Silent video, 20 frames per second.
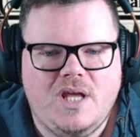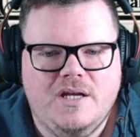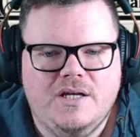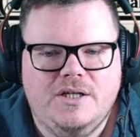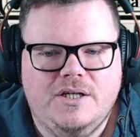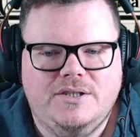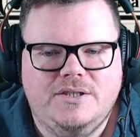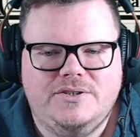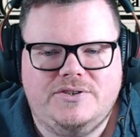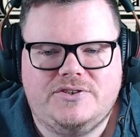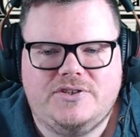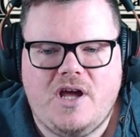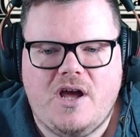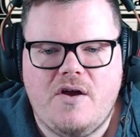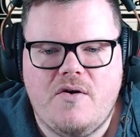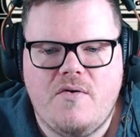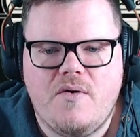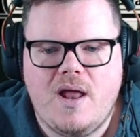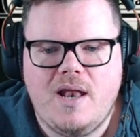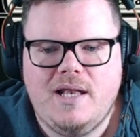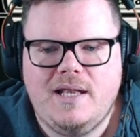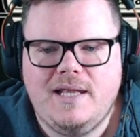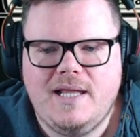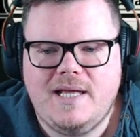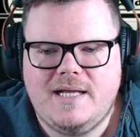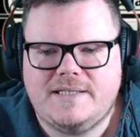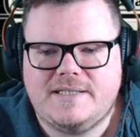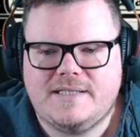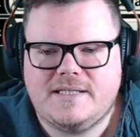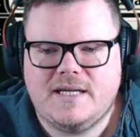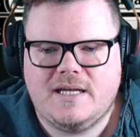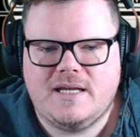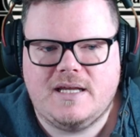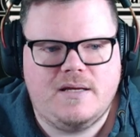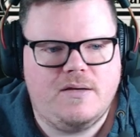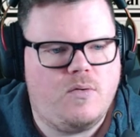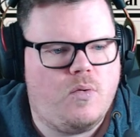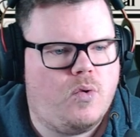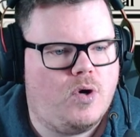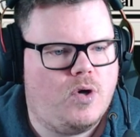So,
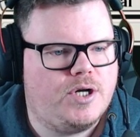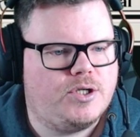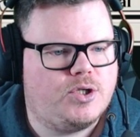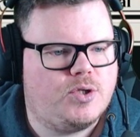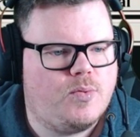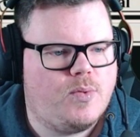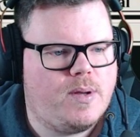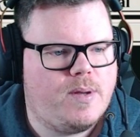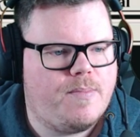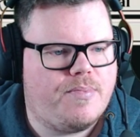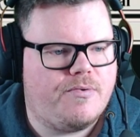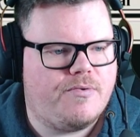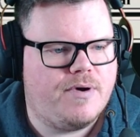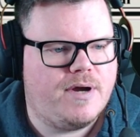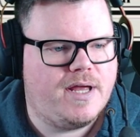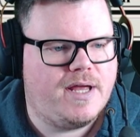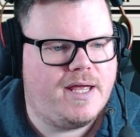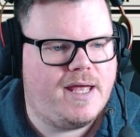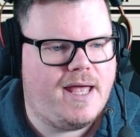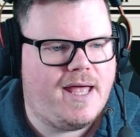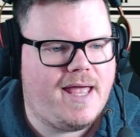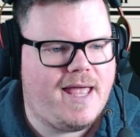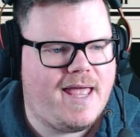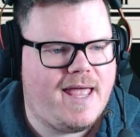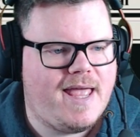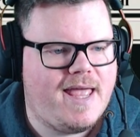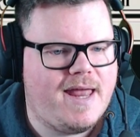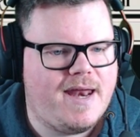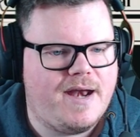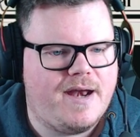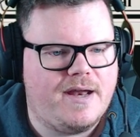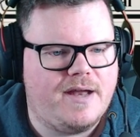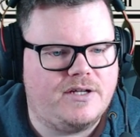what should we bring in?